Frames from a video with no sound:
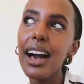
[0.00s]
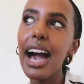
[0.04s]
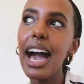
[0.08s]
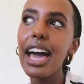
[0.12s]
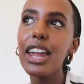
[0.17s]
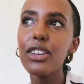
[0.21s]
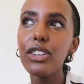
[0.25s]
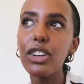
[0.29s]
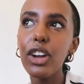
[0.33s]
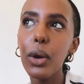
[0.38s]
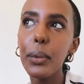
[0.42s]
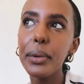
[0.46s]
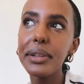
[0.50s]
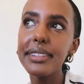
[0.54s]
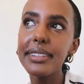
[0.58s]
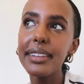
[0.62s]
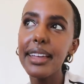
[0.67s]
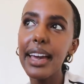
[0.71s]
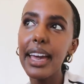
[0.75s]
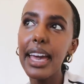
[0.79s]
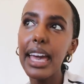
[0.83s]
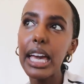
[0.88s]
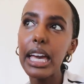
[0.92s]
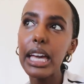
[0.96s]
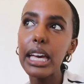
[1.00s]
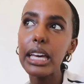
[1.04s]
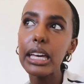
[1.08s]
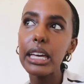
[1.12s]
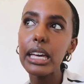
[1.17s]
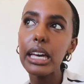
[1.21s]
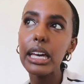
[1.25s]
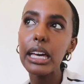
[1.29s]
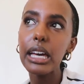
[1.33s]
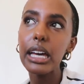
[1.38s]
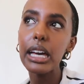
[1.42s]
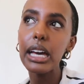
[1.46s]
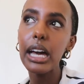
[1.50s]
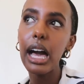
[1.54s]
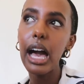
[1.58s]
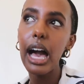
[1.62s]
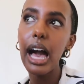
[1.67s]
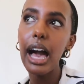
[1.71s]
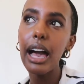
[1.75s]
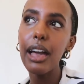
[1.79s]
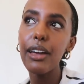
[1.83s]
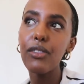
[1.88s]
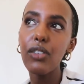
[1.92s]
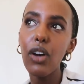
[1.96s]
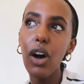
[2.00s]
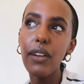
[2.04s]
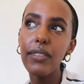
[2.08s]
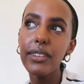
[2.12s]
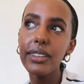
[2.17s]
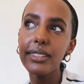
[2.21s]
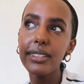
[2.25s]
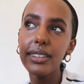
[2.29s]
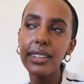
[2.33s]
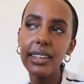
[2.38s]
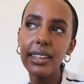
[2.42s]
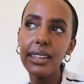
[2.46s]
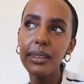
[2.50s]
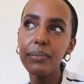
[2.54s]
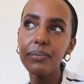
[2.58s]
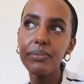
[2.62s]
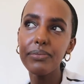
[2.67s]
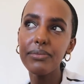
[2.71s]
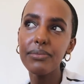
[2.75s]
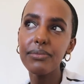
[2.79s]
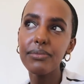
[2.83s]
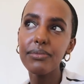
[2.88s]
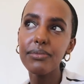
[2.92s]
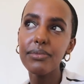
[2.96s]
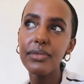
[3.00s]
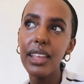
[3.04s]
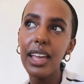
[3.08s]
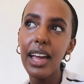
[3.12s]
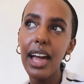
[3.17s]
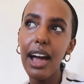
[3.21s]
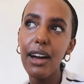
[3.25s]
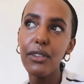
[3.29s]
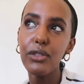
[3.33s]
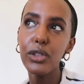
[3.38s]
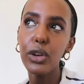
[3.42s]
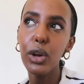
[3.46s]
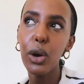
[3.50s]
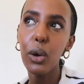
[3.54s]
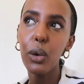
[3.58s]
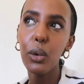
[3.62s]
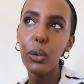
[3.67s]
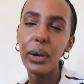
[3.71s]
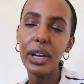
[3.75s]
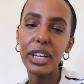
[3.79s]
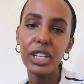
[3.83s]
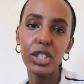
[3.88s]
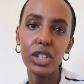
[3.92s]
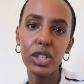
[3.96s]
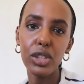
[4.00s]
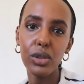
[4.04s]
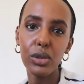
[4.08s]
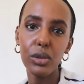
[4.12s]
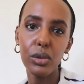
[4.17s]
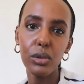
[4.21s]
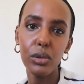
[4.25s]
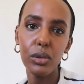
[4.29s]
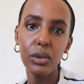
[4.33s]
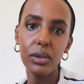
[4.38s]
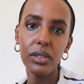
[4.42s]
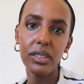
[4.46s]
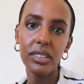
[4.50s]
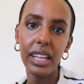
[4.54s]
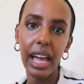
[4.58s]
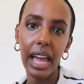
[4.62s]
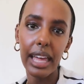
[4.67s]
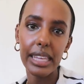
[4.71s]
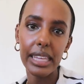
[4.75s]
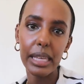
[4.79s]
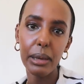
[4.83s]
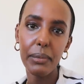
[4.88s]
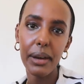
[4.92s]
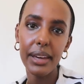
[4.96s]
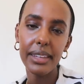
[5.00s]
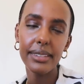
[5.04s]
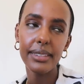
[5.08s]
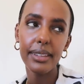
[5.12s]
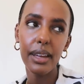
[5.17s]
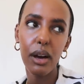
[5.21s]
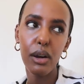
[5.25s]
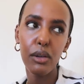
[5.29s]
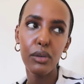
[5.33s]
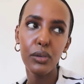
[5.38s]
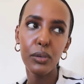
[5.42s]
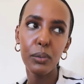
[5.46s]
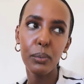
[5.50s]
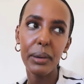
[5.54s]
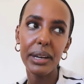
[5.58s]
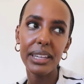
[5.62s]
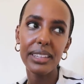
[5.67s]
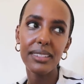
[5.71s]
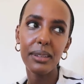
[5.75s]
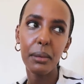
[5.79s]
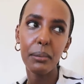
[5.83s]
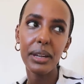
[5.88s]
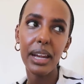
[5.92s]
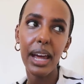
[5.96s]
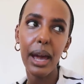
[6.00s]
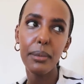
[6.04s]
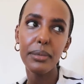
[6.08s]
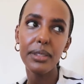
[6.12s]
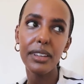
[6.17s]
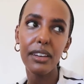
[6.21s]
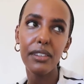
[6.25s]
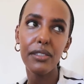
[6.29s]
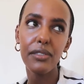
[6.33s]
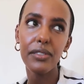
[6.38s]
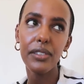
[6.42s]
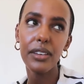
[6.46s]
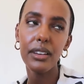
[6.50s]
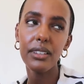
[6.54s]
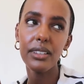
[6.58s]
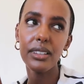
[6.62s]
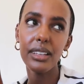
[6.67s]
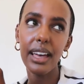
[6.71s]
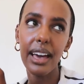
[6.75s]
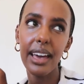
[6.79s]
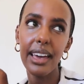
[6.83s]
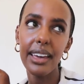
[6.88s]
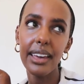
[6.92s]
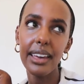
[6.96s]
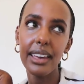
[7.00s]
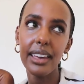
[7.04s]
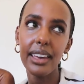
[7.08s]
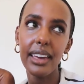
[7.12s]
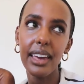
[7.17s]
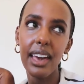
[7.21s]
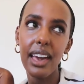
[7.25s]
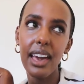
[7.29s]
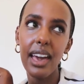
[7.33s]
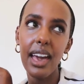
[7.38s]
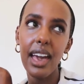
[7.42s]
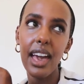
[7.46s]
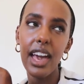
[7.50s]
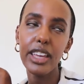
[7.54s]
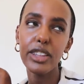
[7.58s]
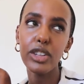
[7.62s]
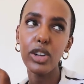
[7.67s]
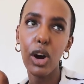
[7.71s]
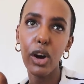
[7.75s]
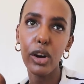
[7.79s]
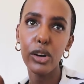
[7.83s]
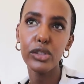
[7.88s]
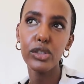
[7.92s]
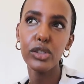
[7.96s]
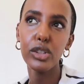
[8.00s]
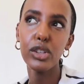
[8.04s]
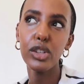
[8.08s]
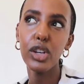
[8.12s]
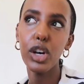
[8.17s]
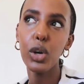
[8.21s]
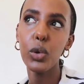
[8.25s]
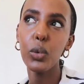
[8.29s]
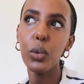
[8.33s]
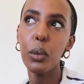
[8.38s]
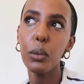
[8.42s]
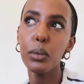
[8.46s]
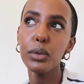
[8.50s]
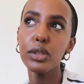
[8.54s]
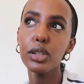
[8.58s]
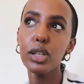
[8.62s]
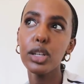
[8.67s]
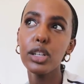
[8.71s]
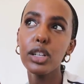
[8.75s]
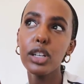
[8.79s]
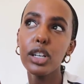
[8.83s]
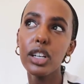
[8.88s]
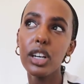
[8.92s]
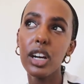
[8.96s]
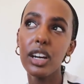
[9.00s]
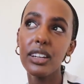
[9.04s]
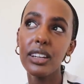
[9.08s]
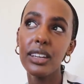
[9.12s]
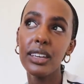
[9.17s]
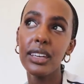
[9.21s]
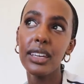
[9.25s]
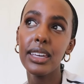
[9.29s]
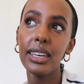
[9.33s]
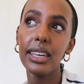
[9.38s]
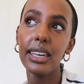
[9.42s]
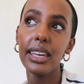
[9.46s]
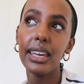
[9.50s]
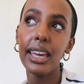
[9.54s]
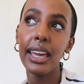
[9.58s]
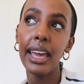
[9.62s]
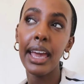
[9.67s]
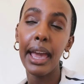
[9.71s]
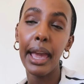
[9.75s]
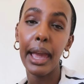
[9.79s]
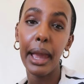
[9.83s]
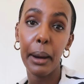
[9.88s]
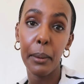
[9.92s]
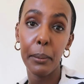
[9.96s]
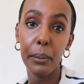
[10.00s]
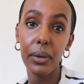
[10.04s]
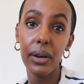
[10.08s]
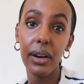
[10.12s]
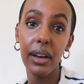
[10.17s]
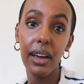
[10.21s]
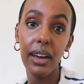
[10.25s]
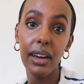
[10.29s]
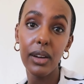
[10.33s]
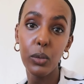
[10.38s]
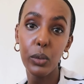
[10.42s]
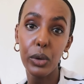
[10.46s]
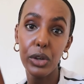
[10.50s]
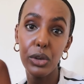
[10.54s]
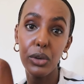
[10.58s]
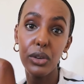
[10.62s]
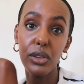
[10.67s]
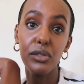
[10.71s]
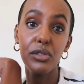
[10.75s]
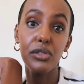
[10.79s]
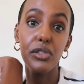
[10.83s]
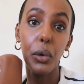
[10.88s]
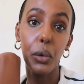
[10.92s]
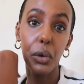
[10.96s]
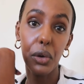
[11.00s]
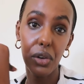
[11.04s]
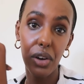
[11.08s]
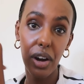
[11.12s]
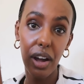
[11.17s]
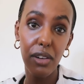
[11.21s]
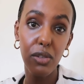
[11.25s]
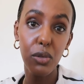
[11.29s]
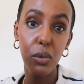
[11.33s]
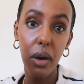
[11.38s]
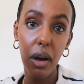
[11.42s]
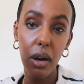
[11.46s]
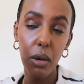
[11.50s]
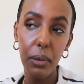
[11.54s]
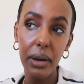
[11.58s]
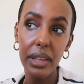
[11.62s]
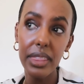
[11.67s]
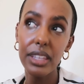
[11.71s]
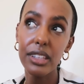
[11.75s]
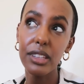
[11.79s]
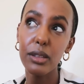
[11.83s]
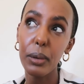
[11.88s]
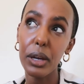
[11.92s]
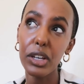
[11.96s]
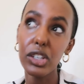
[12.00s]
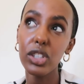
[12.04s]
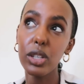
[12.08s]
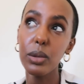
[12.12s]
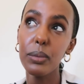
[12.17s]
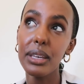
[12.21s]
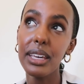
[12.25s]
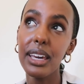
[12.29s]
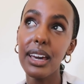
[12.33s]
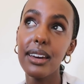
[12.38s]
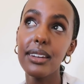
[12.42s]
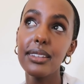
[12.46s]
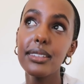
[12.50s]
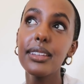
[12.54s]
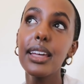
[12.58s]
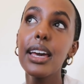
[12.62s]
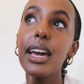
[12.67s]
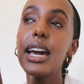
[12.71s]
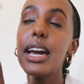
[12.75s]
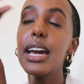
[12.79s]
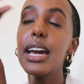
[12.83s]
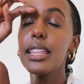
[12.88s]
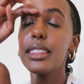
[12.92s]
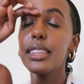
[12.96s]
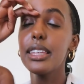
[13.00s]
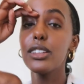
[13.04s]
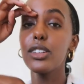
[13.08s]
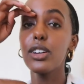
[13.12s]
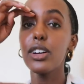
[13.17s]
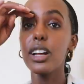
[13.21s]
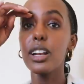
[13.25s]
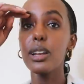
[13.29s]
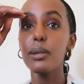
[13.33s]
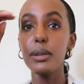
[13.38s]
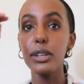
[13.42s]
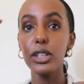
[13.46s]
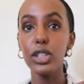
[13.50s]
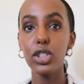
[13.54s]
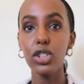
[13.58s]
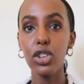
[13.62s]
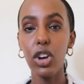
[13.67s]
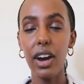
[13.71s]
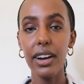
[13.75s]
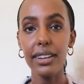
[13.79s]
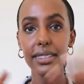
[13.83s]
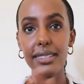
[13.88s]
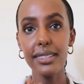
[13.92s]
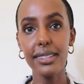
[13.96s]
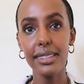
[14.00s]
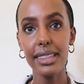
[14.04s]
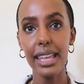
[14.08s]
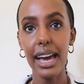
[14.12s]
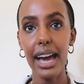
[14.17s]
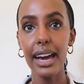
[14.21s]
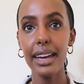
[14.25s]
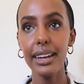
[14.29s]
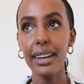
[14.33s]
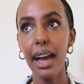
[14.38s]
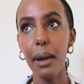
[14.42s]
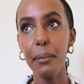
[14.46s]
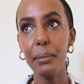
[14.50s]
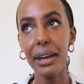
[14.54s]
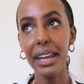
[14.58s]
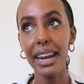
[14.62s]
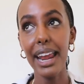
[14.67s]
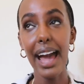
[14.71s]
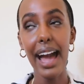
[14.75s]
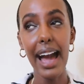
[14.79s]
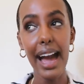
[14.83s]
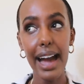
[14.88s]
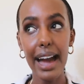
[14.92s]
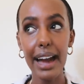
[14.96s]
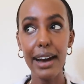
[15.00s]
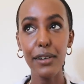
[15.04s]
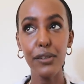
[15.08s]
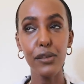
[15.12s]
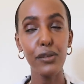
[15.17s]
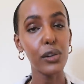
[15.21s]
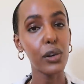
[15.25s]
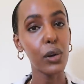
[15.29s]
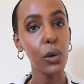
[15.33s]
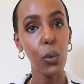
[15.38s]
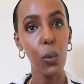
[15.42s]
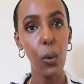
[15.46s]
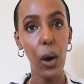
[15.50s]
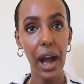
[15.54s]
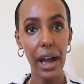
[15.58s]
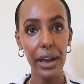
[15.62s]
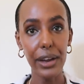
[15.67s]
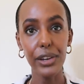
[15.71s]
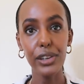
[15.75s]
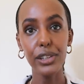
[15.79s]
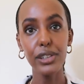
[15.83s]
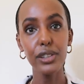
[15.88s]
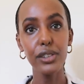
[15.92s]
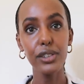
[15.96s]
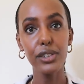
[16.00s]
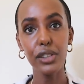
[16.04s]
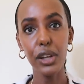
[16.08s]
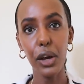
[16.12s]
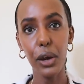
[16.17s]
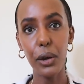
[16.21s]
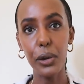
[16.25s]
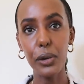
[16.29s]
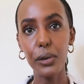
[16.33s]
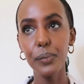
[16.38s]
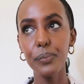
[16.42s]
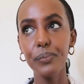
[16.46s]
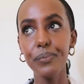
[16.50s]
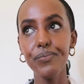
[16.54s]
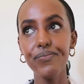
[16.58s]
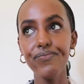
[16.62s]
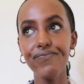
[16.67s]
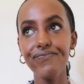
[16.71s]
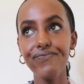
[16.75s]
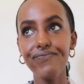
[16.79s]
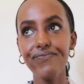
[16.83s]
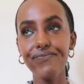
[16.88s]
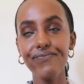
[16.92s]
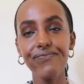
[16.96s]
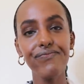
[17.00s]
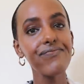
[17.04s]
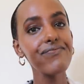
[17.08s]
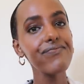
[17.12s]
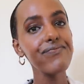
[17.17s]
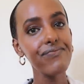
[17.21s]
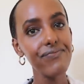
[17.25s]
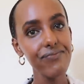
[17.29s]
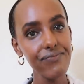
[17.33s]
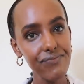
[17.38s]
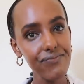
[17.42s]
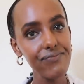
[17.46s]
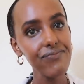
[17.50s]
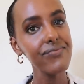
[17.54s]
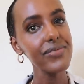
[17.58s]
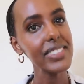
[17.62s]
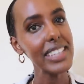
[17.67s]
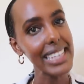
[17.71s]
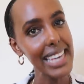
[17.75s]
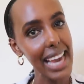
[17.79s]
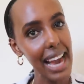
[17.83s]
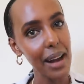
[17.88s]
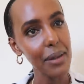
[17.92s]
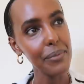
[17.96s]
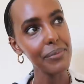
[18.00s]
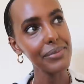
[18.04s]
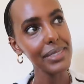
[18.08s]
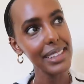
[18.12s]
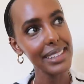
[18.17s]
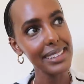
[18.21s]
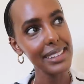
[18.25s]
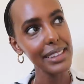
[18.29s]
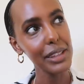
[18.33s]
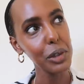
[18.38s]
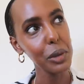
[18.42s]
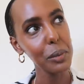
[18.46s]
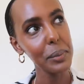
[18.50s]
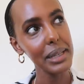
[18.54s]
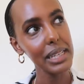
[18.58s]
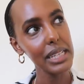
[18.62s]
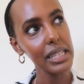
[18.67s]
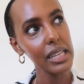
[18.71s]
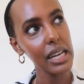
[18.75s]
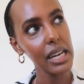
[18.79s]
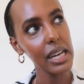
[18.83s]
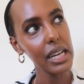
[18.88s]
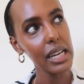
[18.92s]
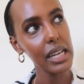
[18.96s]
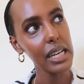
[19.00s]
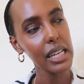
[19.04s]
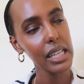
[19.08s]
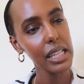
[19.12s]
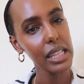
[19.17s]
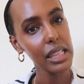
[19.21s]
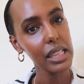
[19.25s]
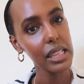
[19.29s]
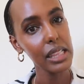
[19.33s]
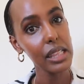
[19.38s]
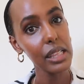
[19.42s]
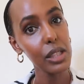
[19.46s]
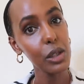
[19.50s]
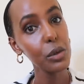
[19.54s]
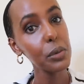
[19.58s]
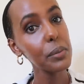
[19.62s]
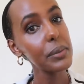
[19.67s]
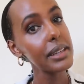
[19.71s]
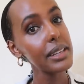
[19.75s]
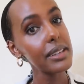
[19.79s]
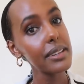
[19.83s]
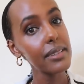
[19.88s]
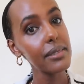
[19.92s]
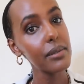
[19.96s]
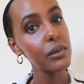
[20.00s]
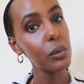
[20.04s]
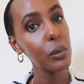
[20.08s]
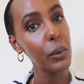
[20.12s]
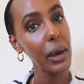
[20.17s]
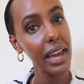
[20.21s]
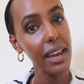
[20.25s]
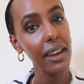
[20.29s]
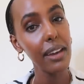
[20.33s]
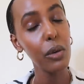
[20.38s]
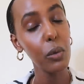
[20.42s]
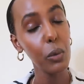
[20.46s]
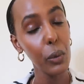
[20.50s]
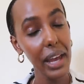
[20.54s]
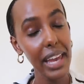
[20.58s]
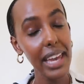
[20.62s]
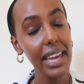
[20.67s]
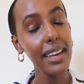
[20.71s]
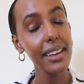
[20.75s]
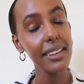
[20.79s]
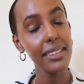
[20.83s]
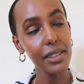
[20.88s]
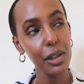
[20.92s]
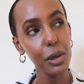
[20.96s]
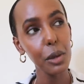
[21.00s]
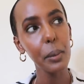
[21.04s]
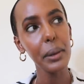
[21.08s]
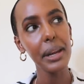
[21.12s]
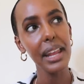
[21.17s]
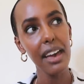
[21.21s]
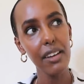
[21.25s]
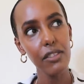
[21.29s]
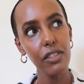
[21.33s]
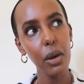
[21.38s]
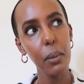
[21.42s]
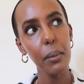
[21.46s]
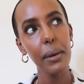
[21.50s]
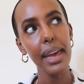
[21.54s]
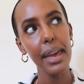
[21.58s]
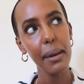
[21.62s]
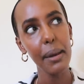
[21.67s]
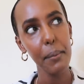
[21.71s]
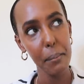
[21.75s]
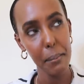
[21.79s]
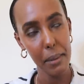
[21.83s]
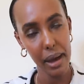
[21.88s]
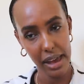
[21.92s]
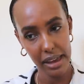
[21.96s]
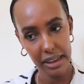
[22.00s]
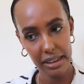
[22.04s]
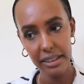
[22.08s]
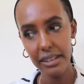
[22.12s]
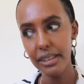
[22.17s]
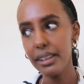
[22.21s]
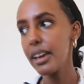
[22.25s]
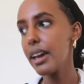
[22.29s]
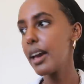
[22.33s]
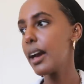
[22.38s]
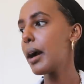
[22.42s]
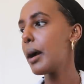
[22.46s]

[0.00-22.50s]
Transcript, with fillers: I don't know, it's like I've obviously have no issue styling myself, but sometimes I feel like it's hard to know what would look good on camera and what you can photograph well with, especially because these are gonna be shots that I'm gonna have for a while, so yeah, a little bit, a uh, little bit weight, weighing a little bit heavy on my mind,